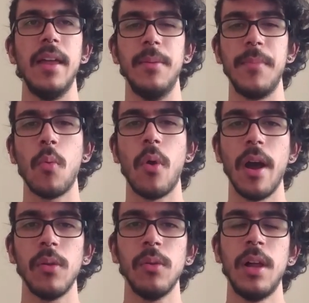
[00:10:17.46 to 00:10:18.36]
In the
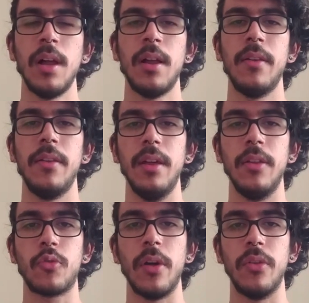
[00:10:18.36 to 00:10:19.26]
meanwhile,
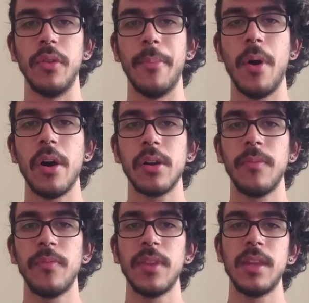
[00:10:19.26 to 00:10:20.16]
the thread on the
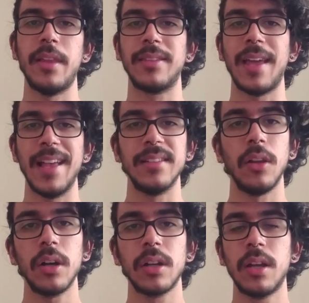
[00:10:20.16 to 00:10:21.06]
bottom that has a
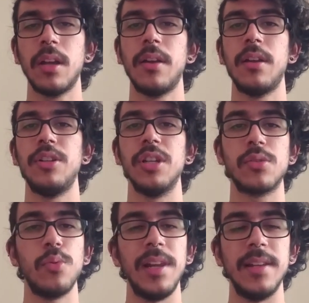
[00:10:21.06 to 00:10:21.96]
lock,
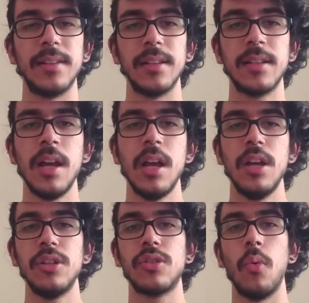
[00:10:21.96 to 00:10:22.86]
just release it.
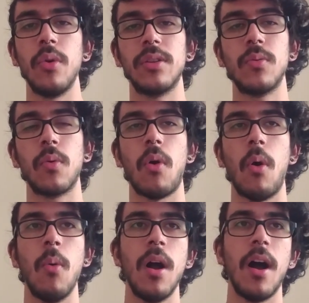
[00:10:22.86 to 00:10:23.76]
So it will
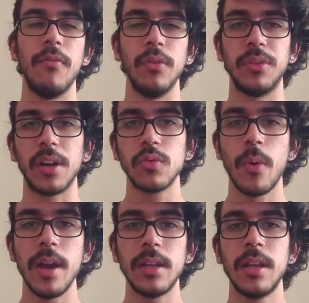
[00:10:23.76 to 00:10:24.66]
call a Futex
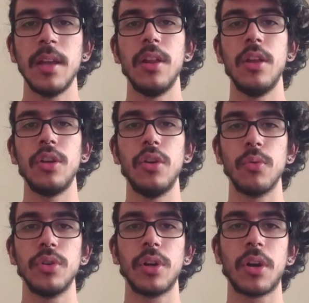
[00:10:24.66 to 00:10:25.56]
wake, and go
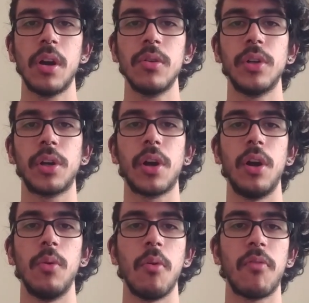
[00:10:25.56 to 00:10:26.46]
to the
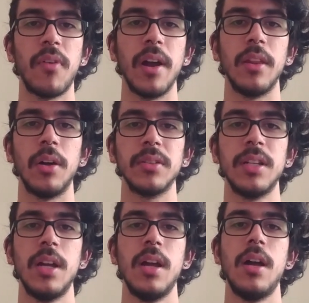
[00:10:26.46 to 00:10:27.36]
kernel will find
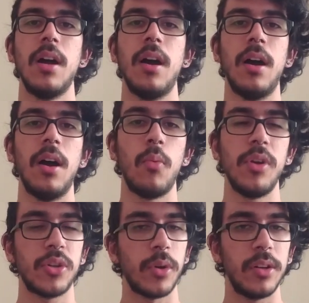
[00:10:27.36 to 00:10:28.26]
out
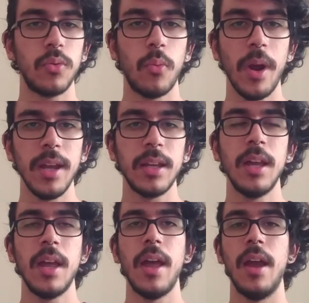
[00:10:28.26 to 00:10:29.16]
which thread should wake,
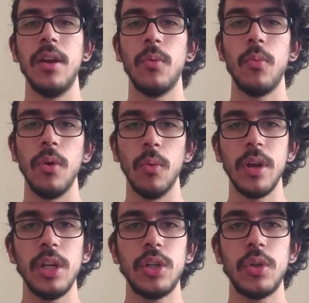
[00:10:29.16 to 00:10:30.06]
and will
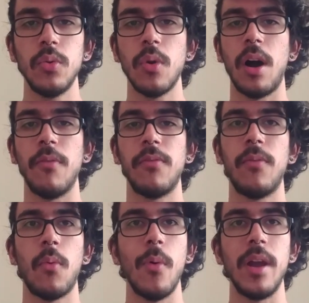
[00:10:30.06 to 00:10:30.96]
issue a
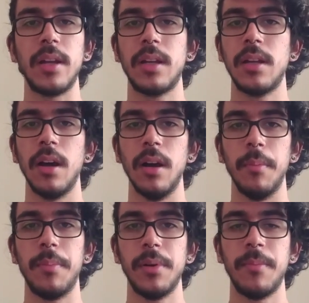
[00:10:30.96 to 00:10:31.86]
wake
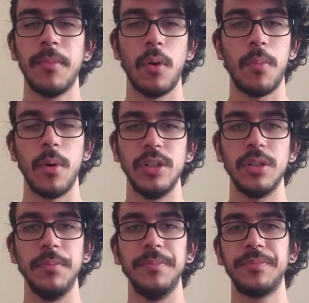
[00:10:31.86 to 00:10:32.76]
up operation.